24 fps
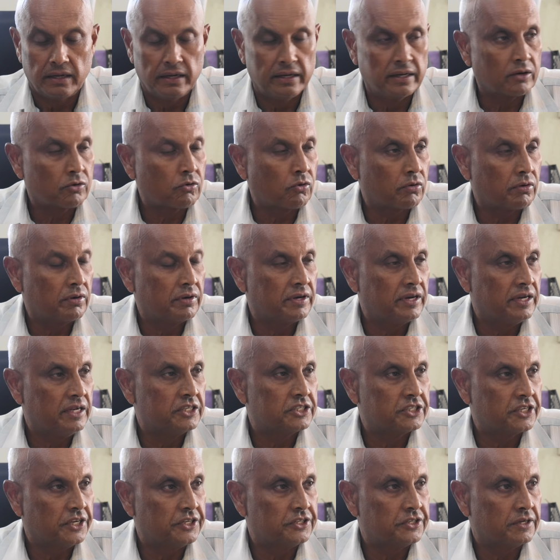in a quarantine
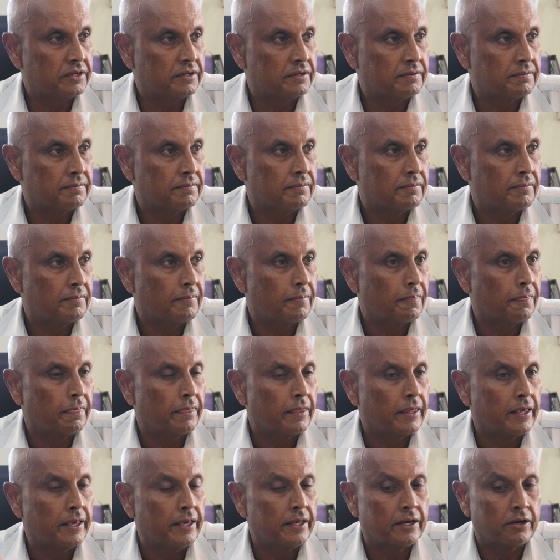station.
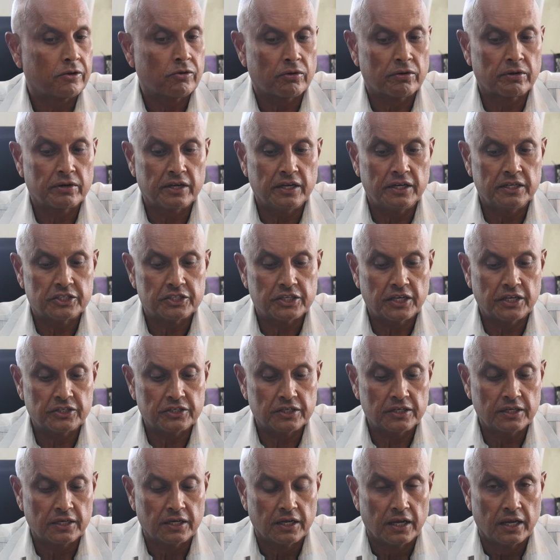
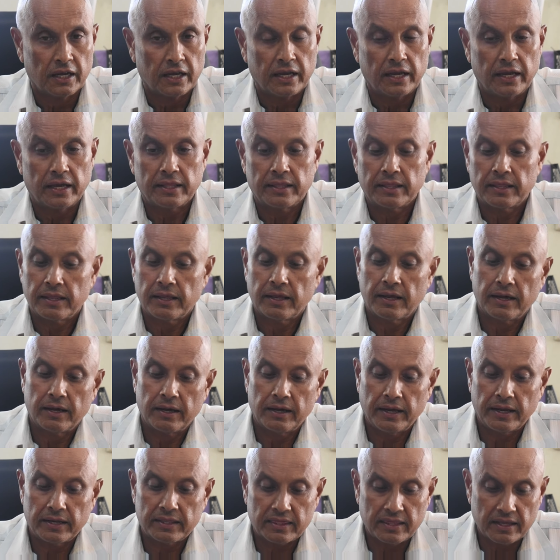And
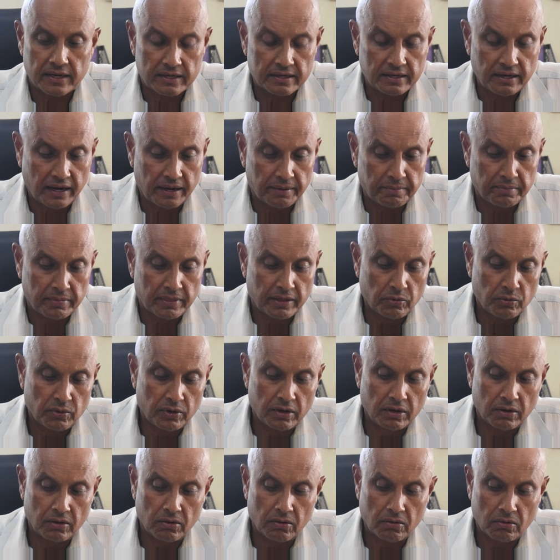at that time, there
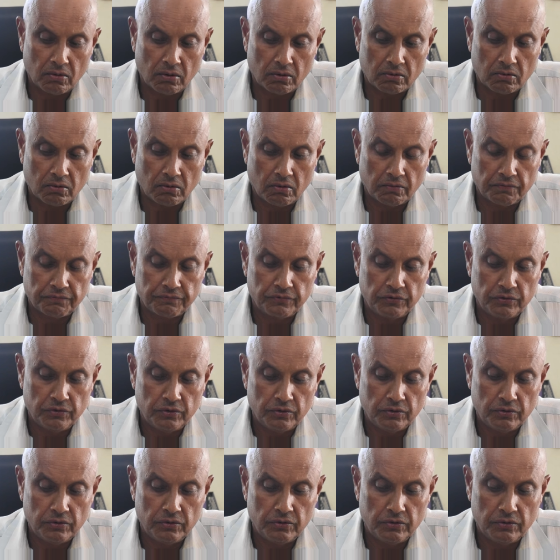were a lot of
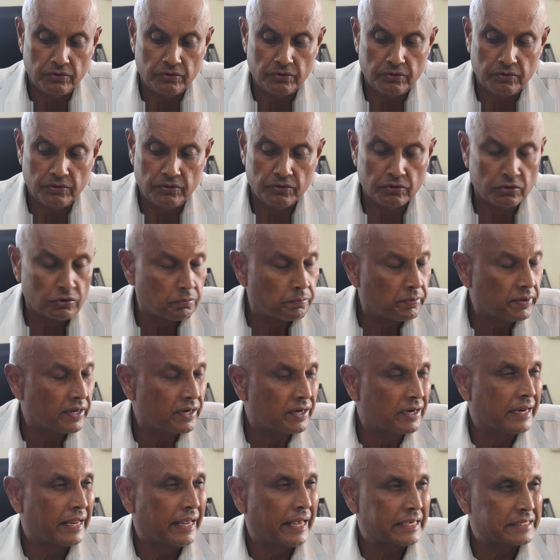
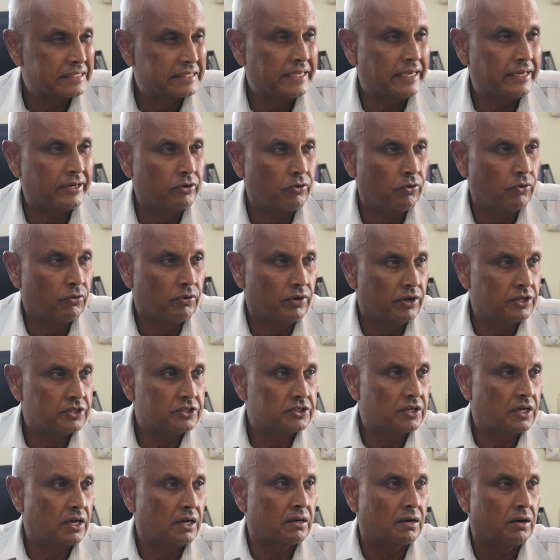European estate
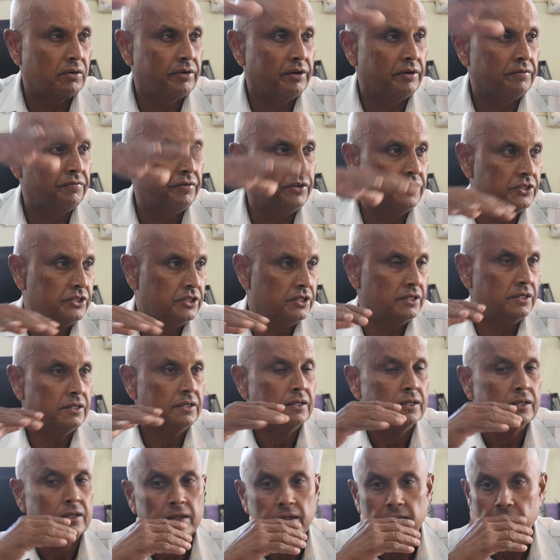owners around in Fiji,
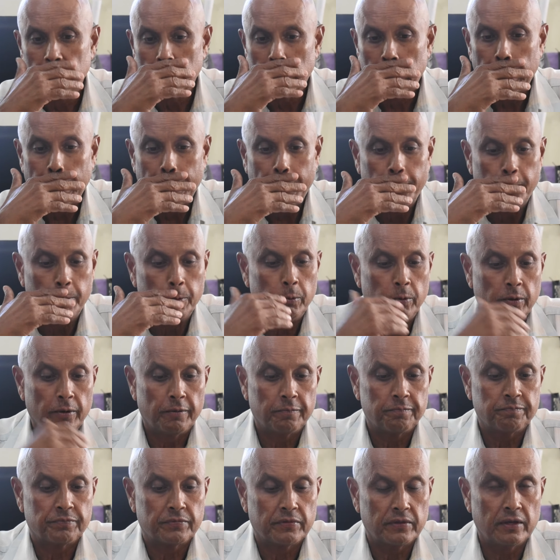in Lau,
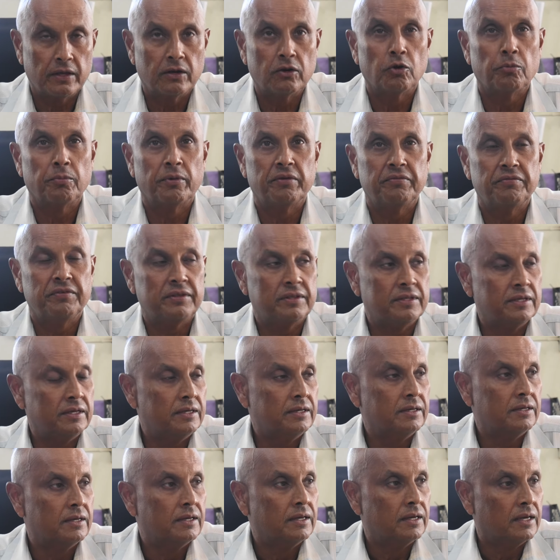in Lomaiviti,